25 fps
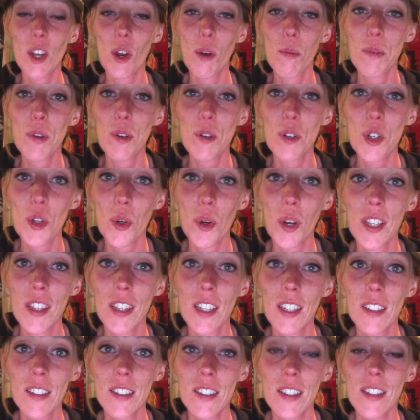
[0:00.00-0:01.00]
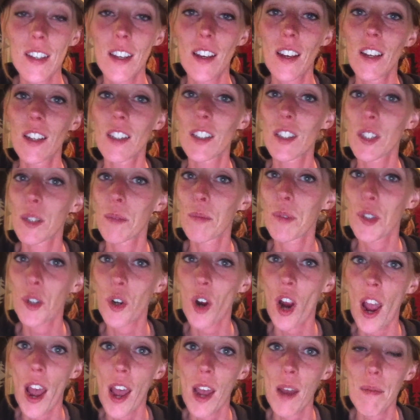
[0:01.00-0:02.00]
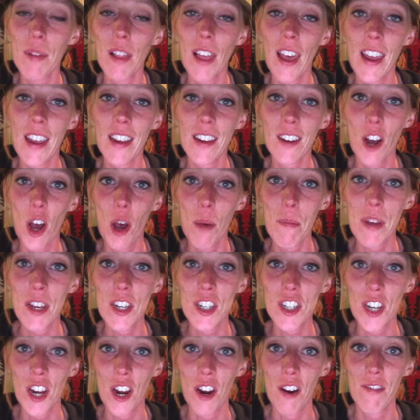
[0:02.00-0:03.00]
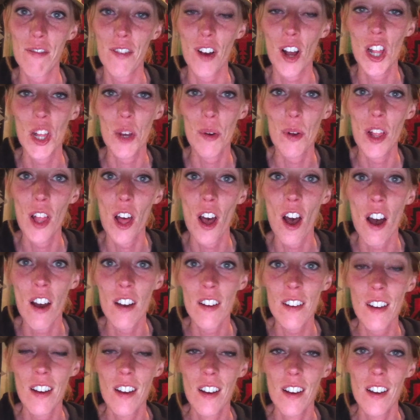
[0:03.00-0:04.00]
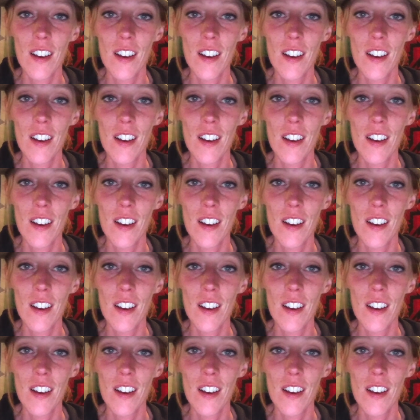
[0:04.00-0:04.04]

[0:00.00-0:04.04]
Hope you enjoyed this. Subscribe, like, comment, share, follow along.